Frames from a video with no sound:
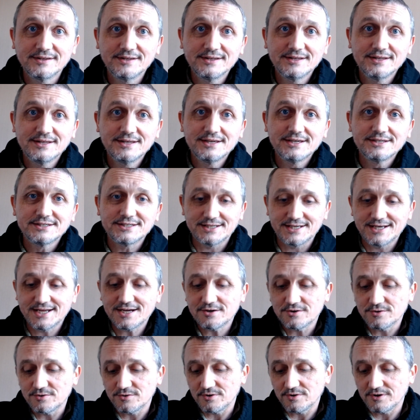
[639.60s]
So
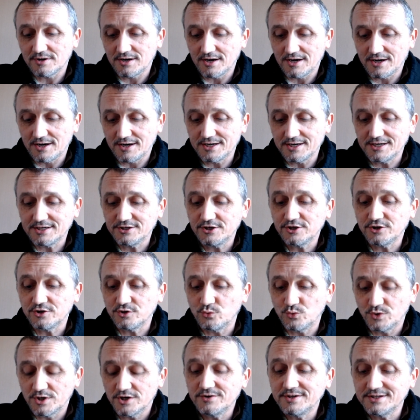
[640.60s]
now I knew
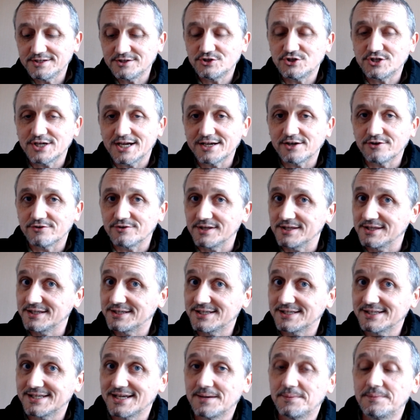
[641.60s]
we're only in January, this
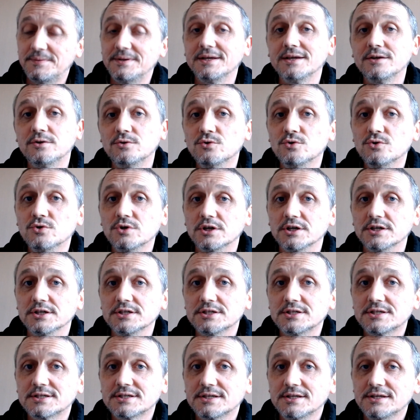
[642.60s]
is happening in
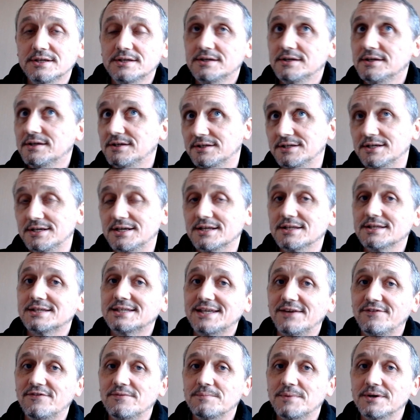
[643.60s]
August, so another
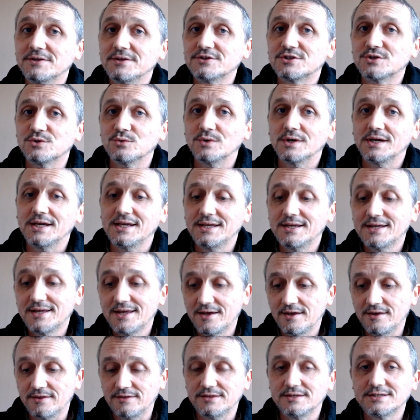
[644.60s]
7 months away,
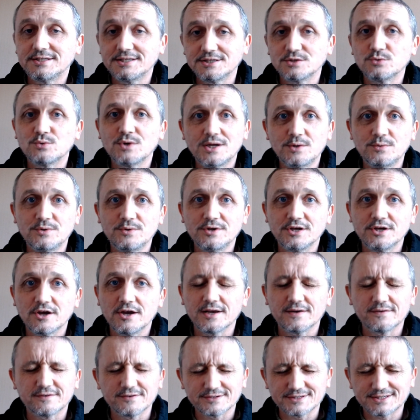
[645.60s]
this is where we're going.
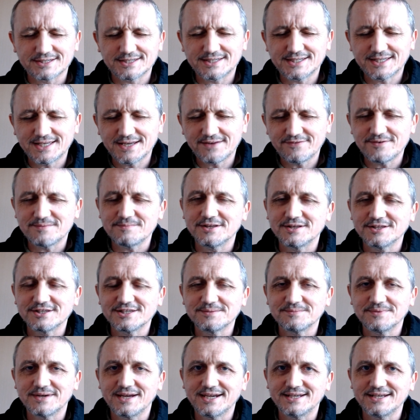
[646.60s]
I've got 7 months in
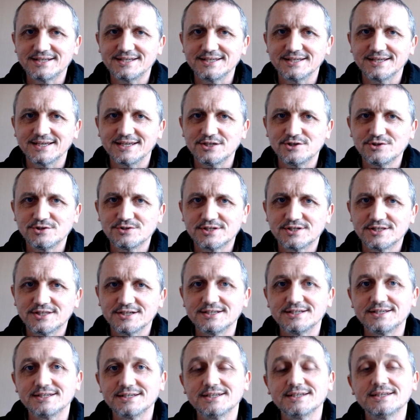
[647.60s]
my head to get used to the
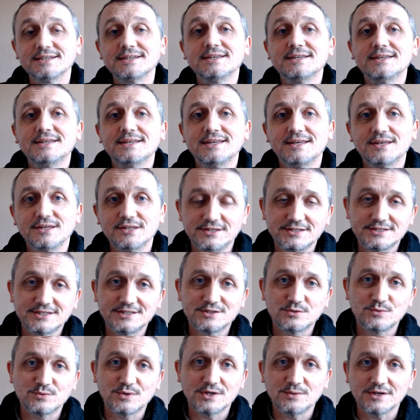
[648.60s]
idea, this is
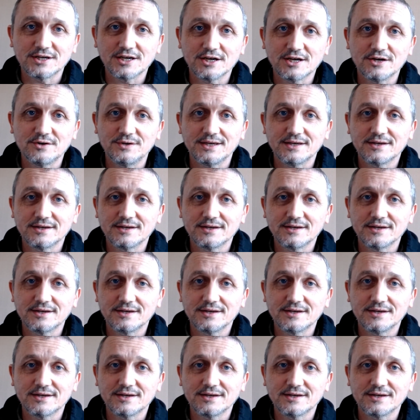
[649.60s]
where we're going.